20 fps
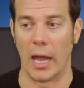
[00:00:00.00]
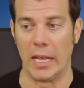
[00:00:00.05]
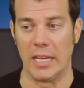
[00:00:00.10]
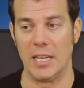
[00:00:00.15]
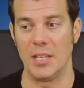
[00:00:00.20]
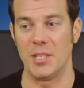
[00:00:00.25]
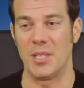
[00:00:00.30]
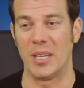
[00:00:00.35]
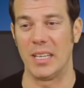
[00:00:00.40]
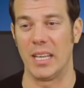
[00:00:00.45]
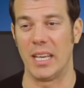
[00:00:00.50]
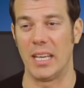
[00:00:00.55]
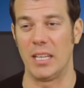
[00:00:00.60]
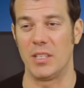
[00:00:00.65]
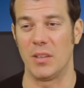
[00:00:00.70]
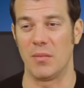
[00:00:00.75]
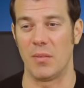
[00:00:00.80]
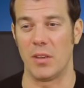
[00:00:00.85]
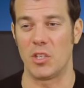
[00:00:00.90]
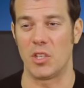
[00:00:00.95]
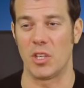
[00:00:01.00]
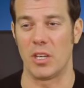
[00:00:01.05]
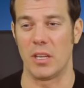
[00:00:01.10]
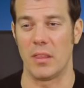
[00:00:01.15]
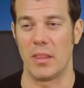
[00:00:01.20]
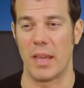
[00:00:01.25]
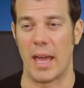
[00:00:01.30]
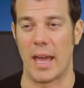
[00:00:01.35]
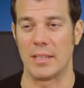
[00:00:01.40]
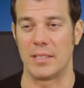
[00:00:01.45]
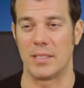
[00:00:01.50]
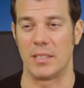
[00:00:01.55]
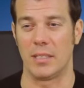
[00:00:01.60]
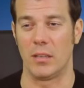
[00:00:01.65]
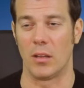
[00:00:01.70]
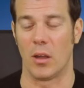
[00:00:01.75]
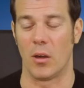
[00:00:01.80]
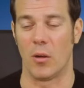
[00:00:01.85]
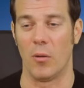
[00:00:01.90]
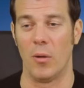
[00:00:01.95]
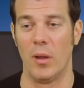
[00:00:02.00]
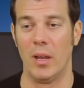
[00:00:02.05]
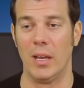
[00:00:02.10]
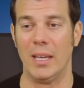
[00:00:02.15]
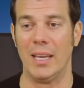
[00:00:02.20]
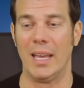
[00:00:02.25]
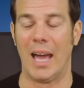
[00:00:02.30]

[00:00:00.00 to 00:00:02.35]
he's in a division that, you know,